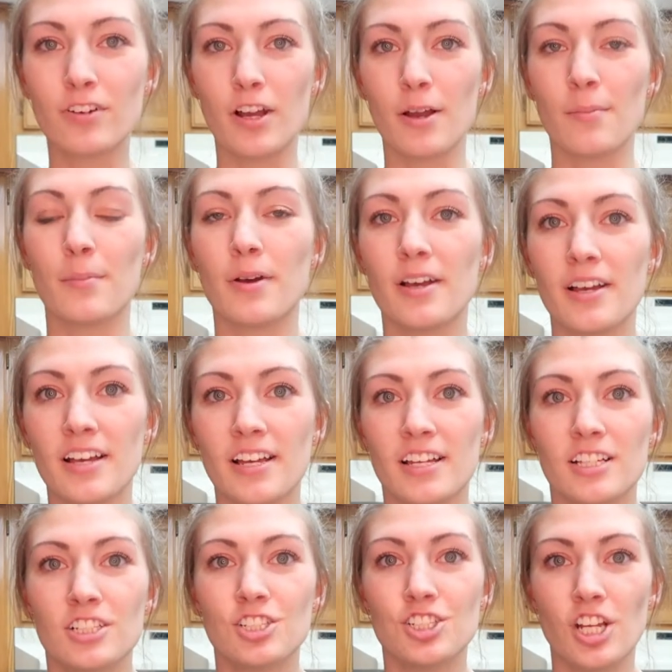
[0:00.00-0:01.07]
from
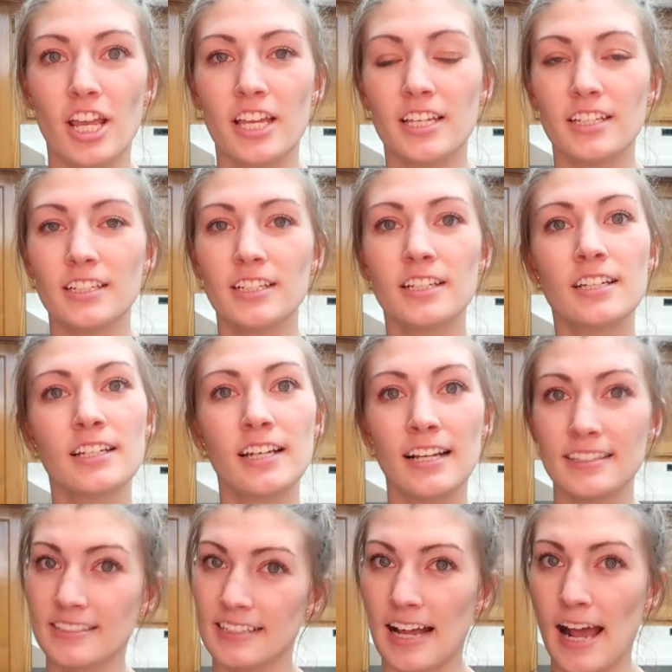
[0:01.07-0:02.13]
Jane?
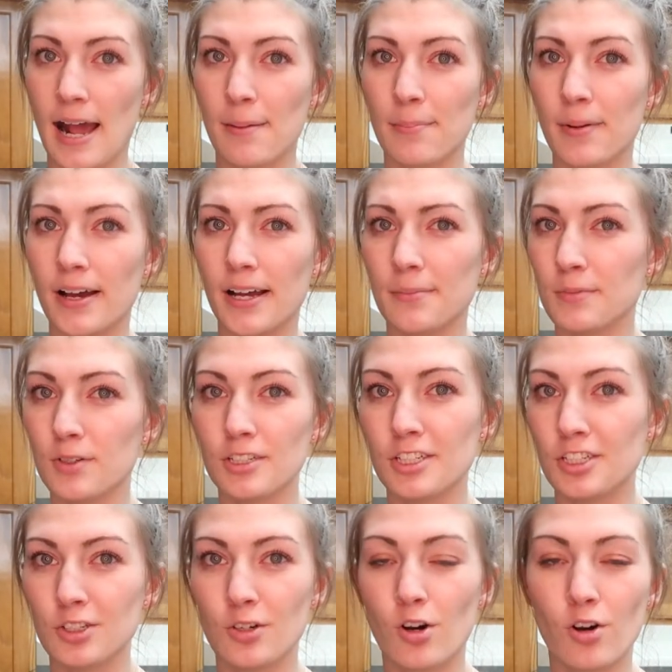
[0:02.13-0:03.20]
It's an app. I'm going
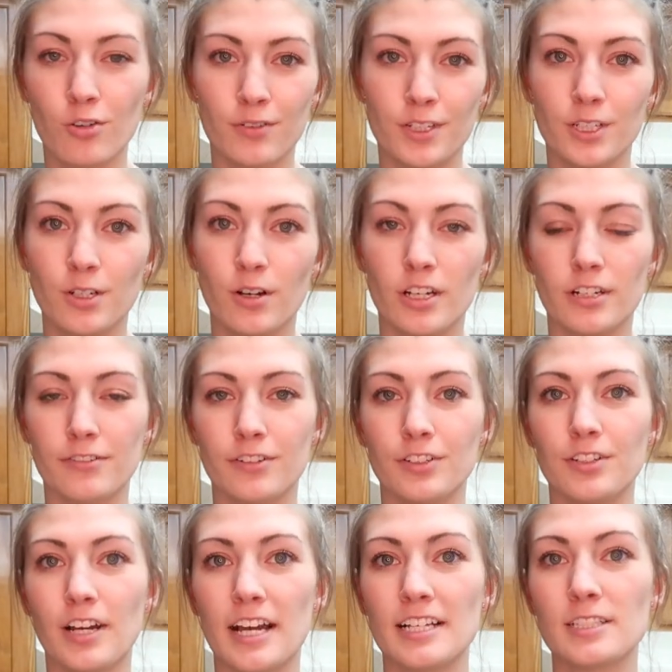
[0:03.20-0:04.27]
to do a whole video on it for
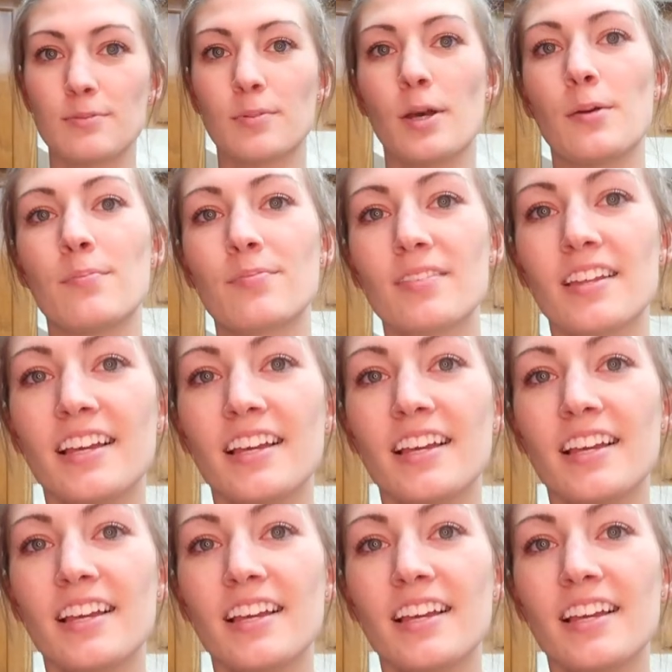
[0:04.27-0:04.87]
you guys, but